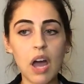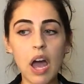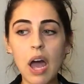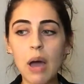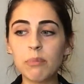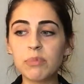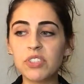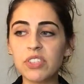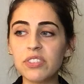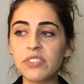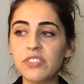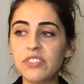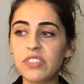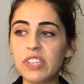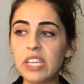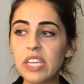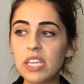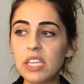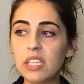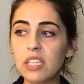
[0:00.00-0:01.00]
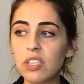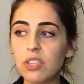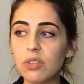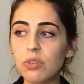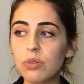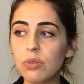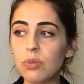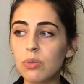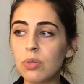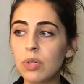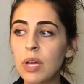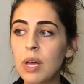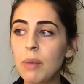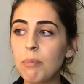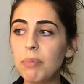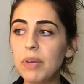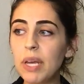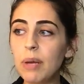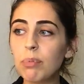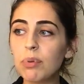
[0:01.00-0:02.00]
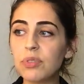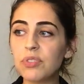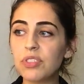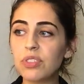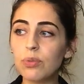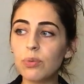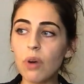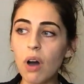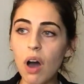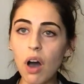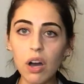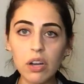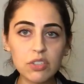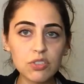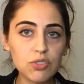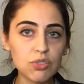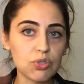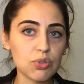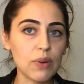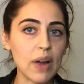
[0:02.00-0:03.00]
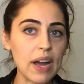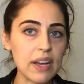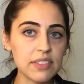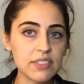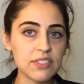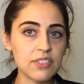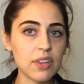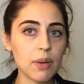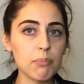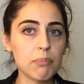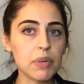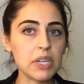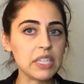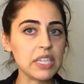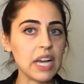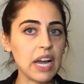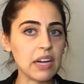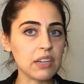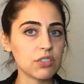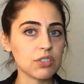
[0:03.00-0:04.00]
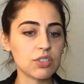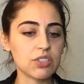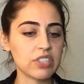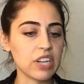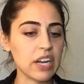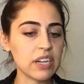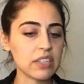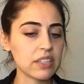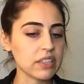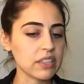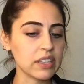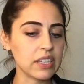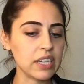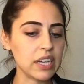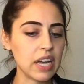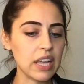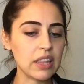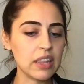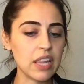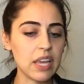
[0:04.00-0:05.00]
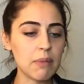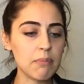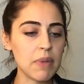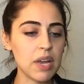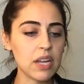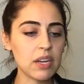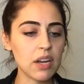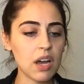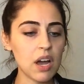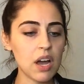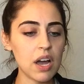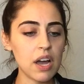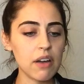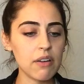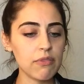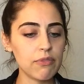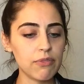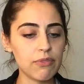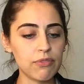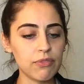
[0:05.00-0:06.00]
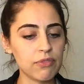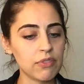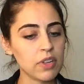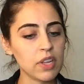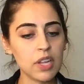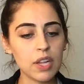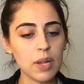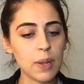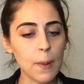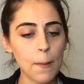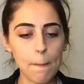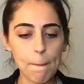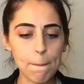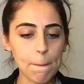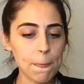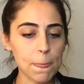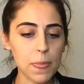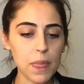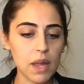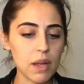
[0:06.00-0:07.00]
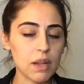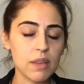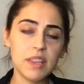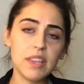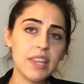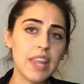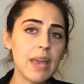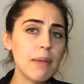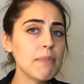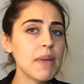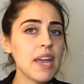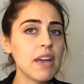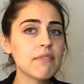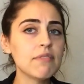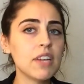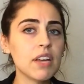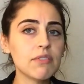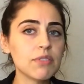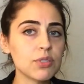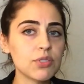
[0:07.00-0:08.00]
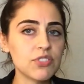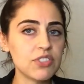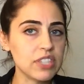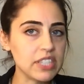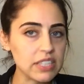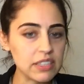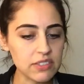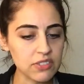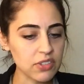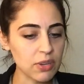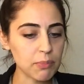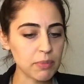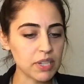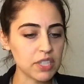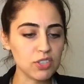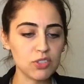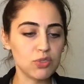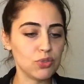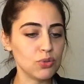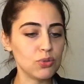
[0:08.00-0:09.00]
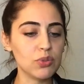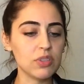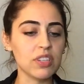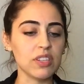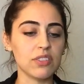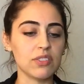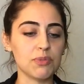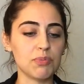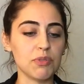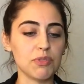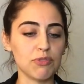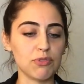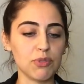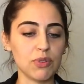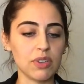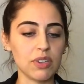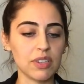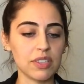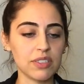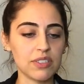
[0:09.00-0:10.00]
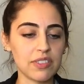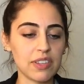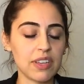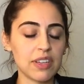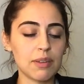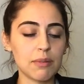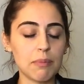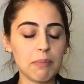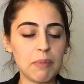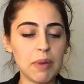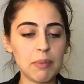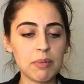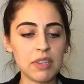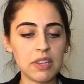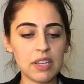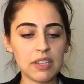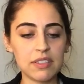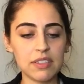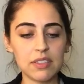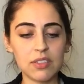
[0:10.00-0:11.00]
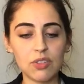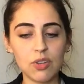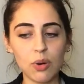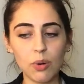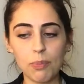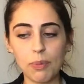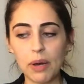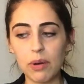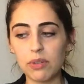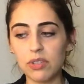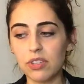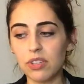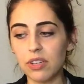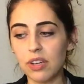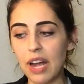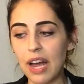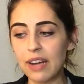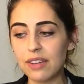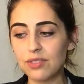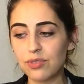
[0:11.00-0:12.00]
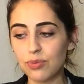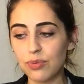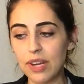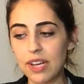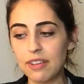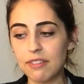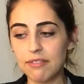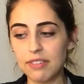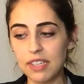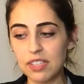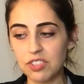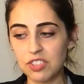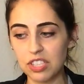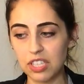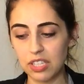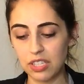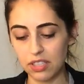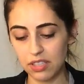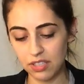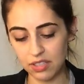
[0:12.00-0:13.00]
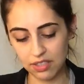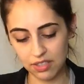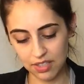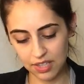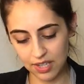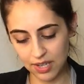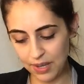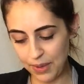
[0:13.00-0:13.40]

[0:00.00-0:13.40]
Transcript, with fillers: I'm just seeing you be able to undress somebody energetically and they may not have they may have never seen somebody do this before. It's like maybe they didn't know about your x-ray vision.